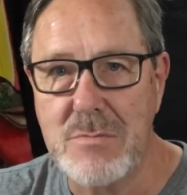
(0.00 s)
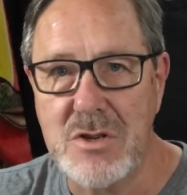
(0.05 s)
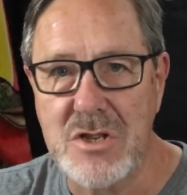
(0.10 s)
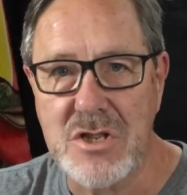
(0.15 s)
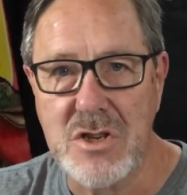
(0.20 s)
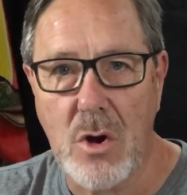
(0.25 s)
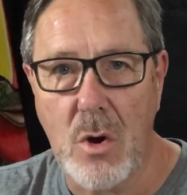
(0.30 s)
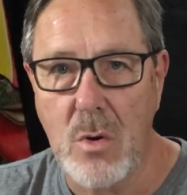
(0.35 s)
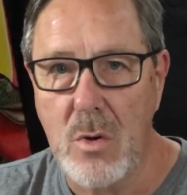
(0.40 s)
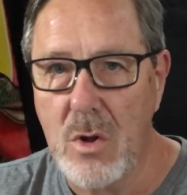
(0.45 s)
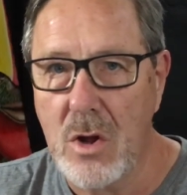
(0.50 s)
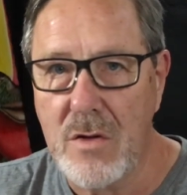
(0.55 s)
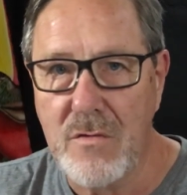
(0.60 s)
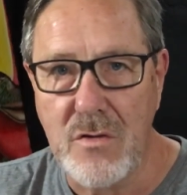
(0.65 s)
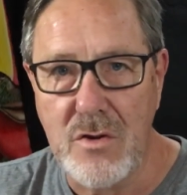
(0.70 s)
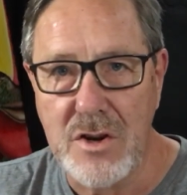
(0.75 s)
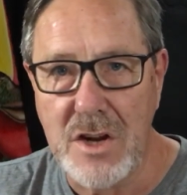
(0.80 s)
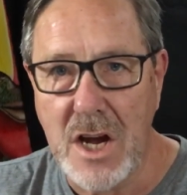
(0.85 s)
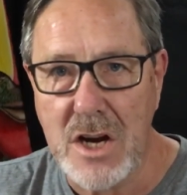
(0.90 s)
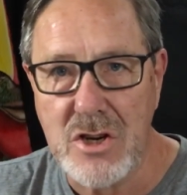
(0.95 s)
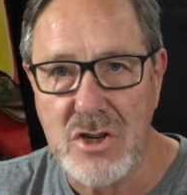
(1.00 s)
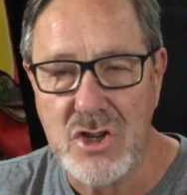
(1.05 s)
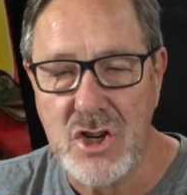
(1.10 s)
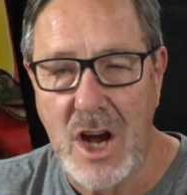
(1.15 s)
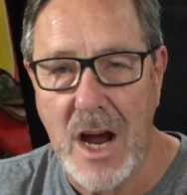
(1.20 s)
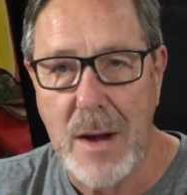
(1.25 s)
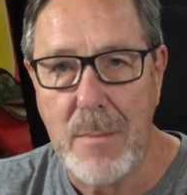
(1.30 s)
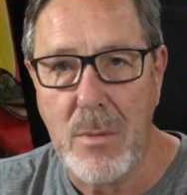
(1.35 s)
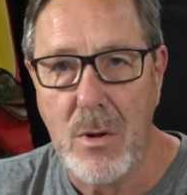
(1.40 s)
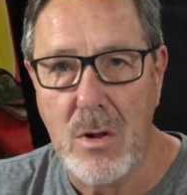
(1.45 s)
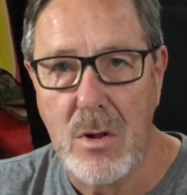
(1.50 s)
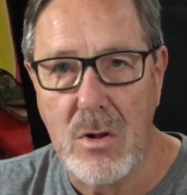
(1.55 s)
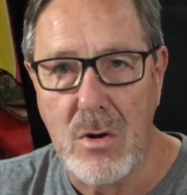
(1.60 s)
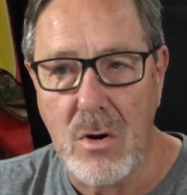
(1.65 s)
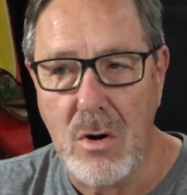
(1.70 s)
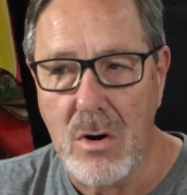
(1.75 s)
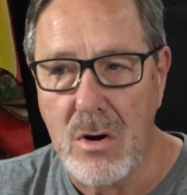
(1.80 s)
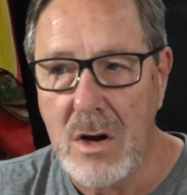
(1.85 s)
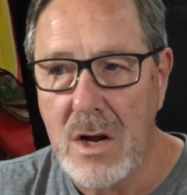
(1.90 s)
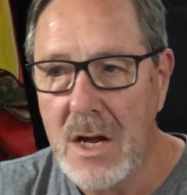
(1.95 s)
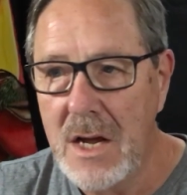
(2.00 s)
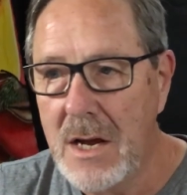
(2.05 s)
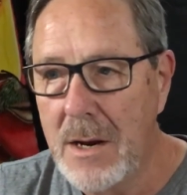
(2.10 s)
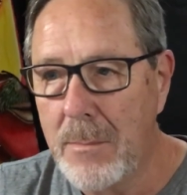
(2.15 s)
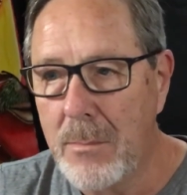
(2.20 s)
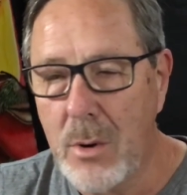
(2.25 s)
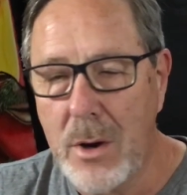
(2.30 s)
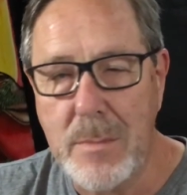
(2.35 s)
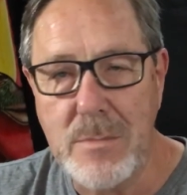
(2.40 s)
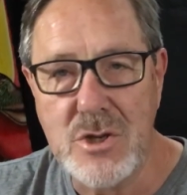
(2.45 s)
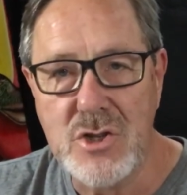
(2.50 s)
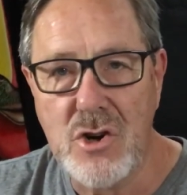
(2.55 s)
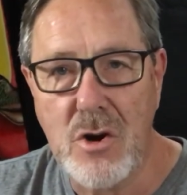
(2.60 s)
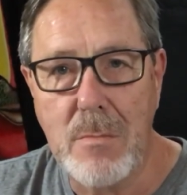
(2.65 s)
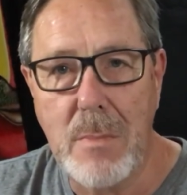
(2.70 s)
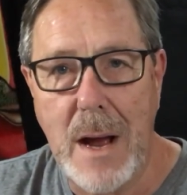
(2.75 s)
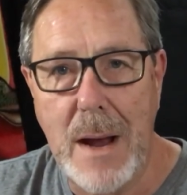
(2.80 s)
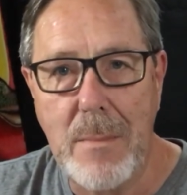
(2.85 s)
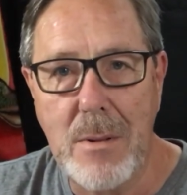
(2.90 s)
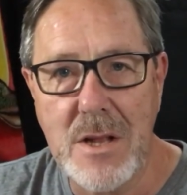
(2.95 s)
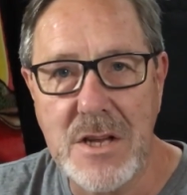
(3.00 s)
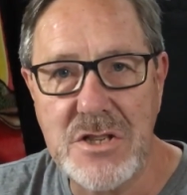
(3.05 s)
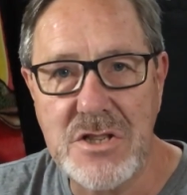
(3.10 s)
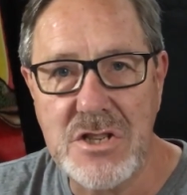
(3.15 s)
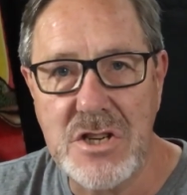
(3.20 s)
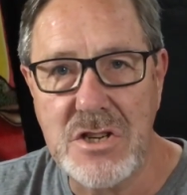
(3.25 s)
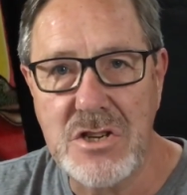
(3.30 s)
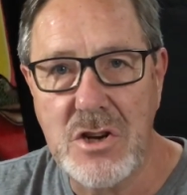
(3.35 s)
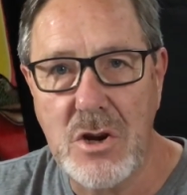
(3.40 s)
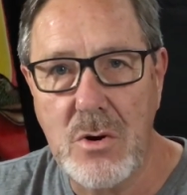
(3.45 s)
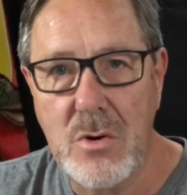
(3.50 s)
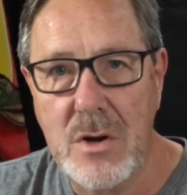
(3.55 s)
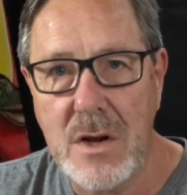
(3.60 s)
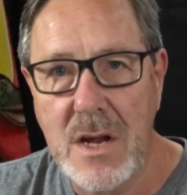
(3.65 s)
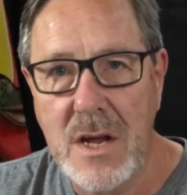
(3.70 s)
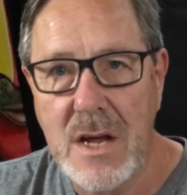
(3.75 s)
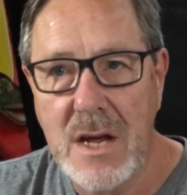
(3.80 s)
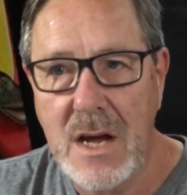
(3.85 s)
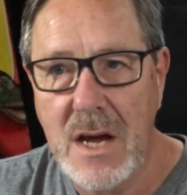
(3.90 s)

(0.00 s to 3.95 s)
just go look for Doug Schaible or Premature Bible Institute